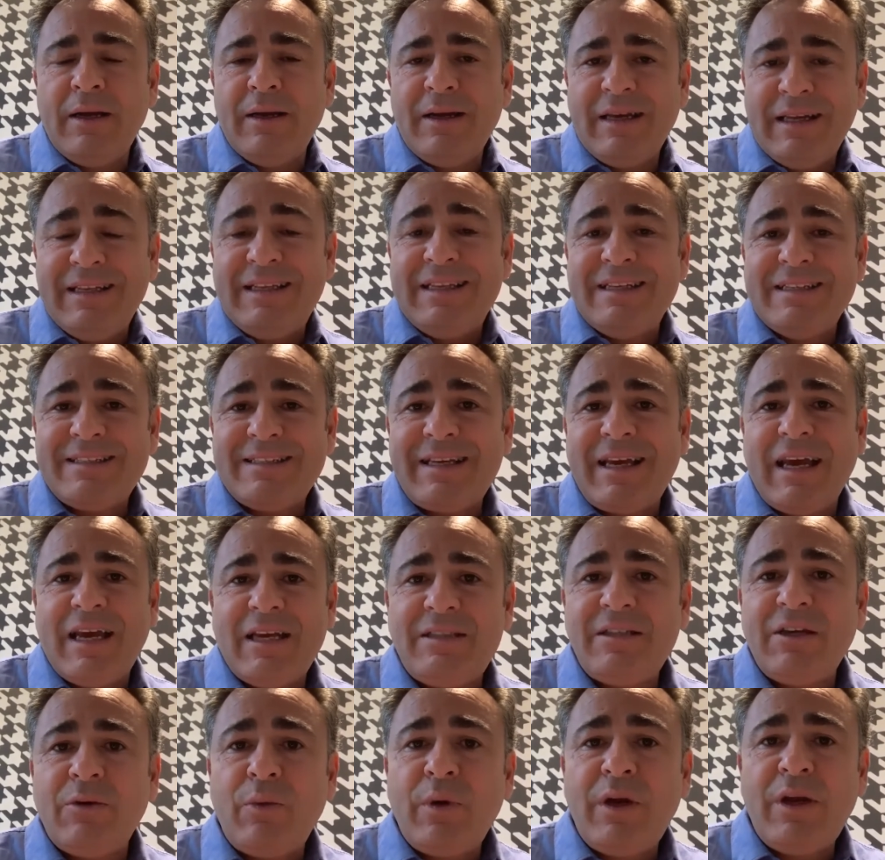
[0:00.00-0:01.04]
In this case,
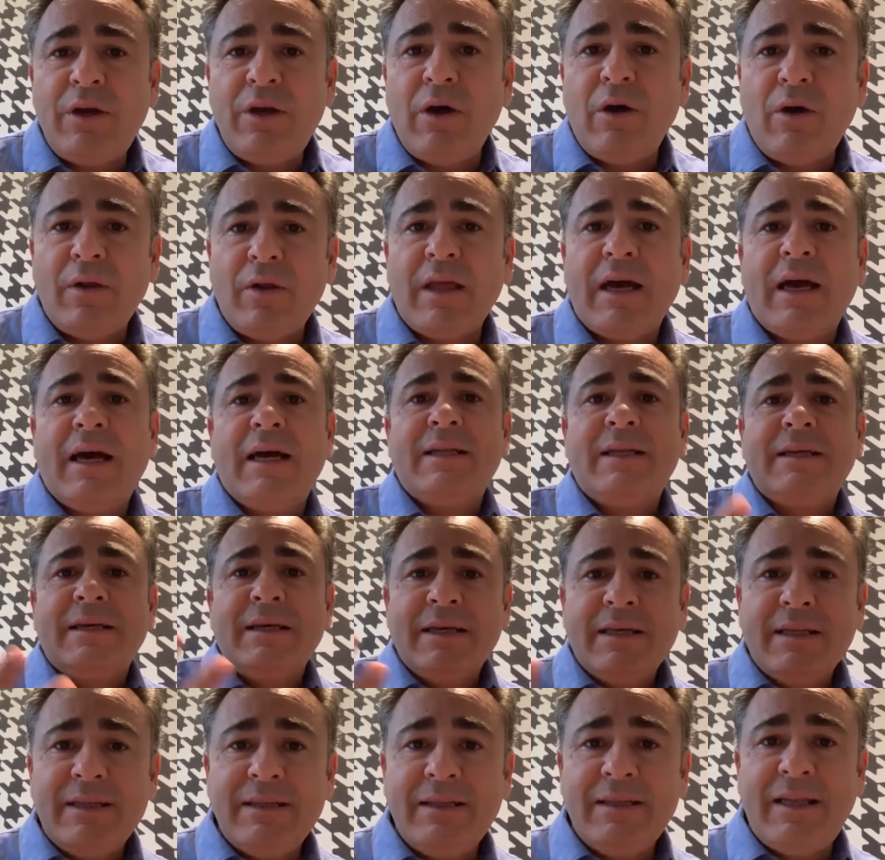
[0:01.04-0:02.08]
if we know that
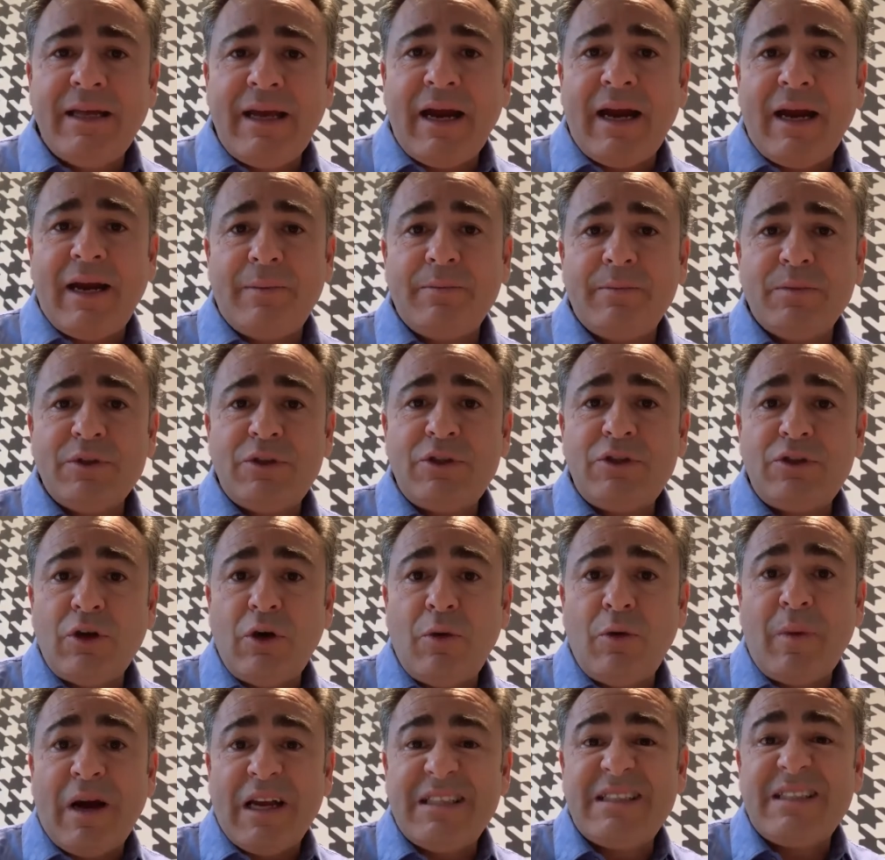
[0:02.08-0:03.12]
there are so
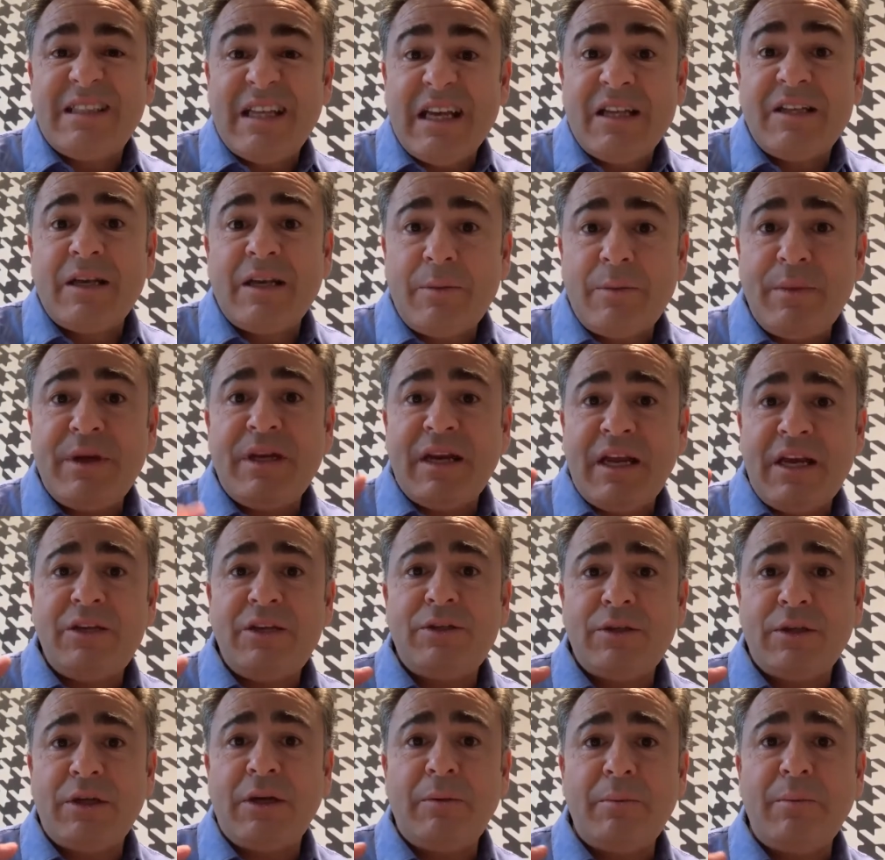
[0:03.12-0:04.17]
much
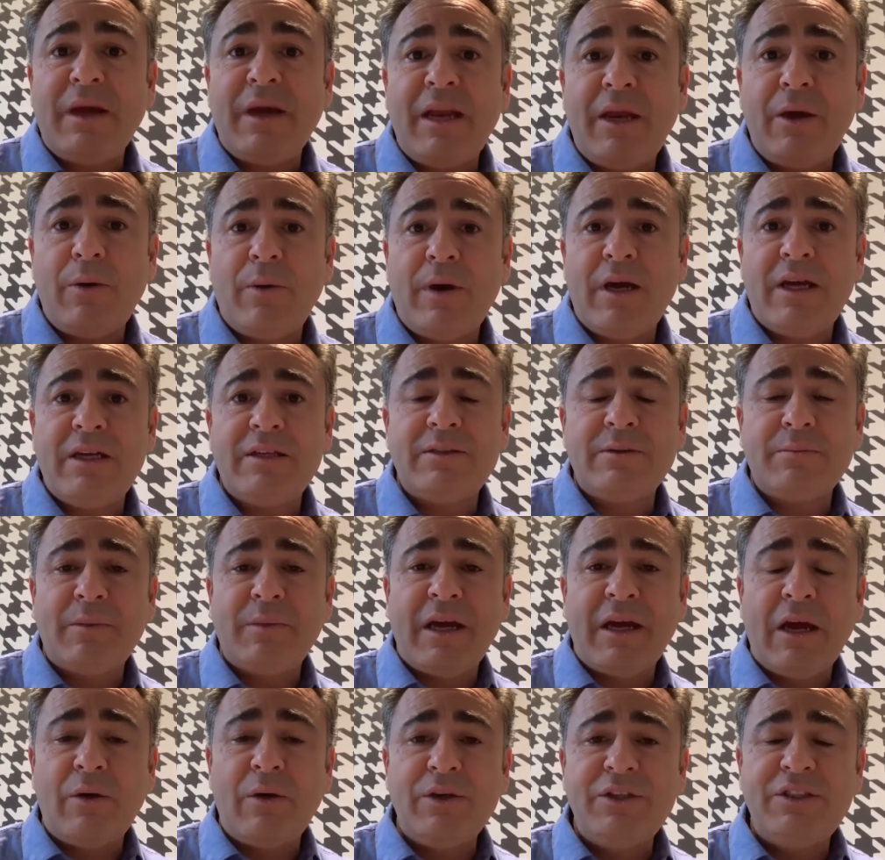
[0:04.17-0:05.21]
determination in many ways
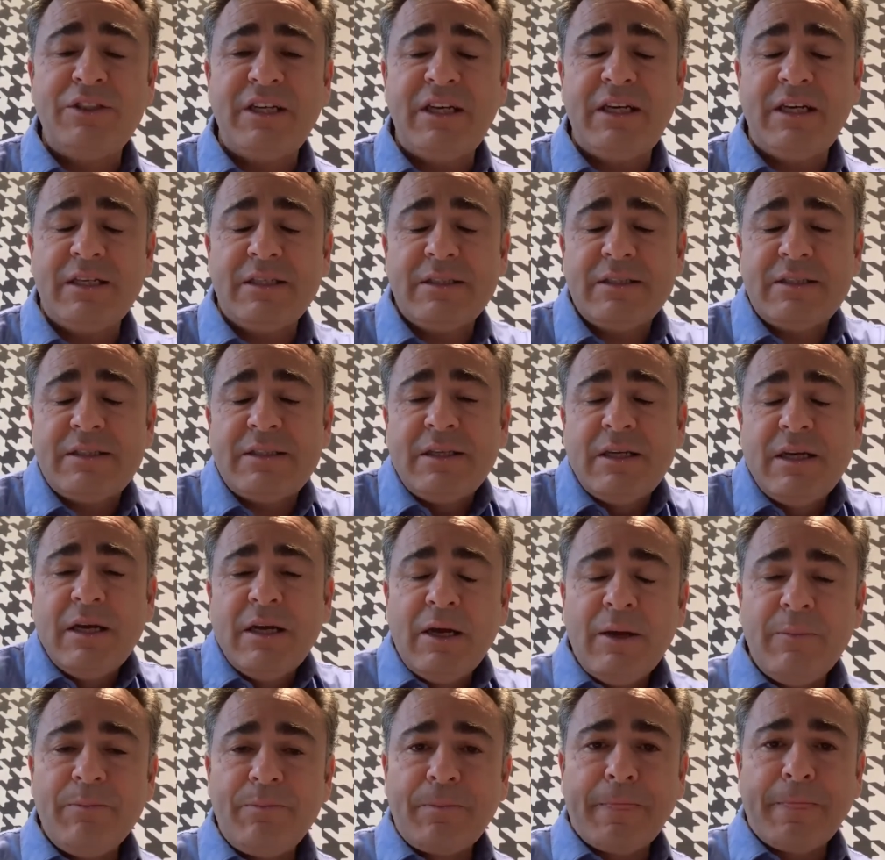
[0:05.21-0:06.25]
by our genes,
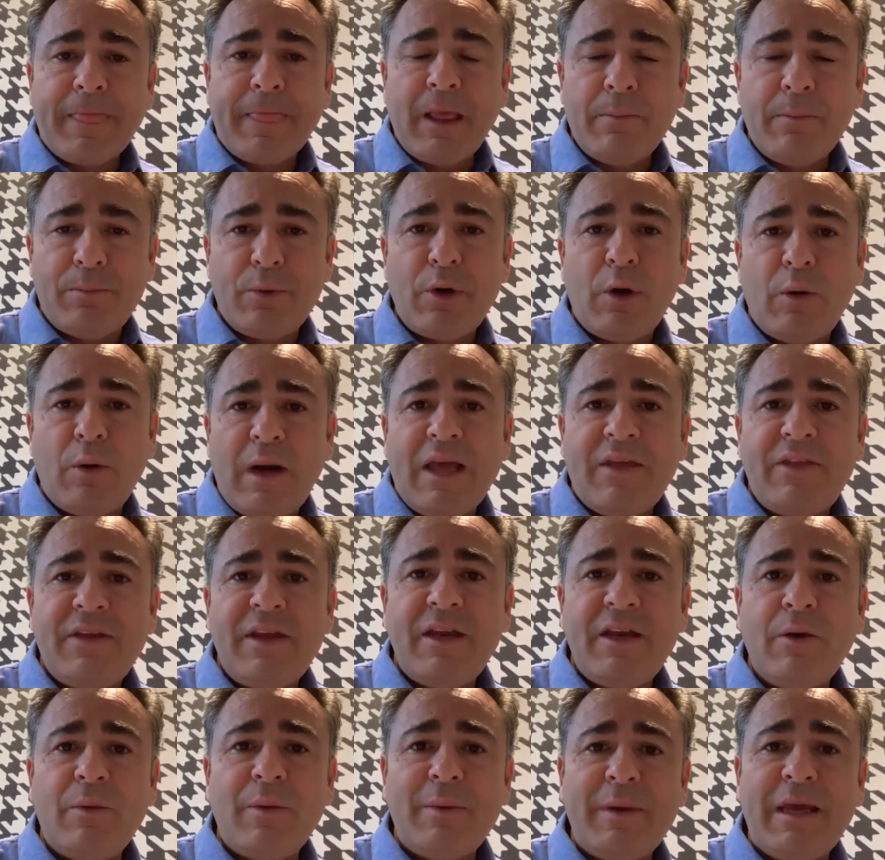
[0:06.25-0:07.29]
probably I
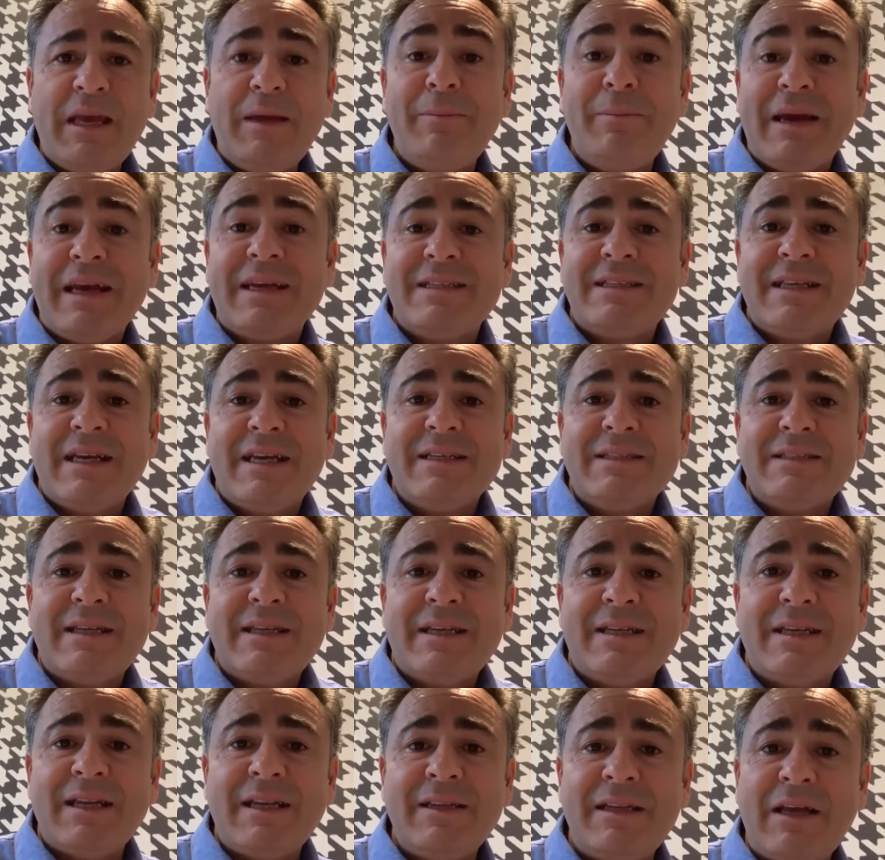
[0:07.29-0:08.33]
think it makes sense
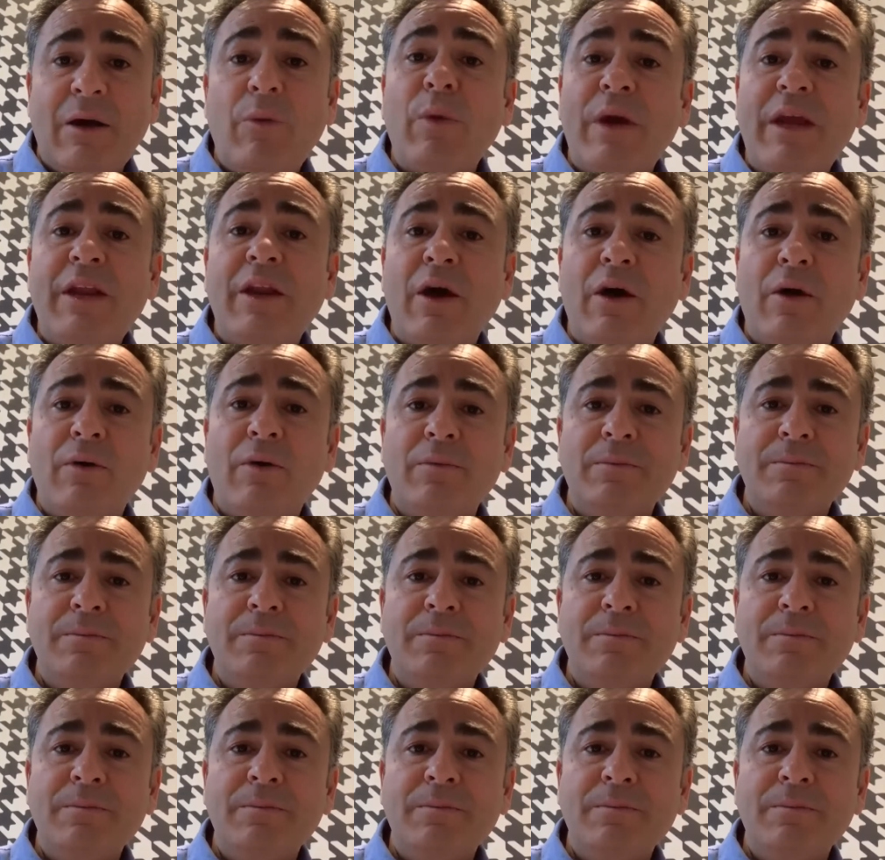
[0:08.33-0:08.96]
that we know.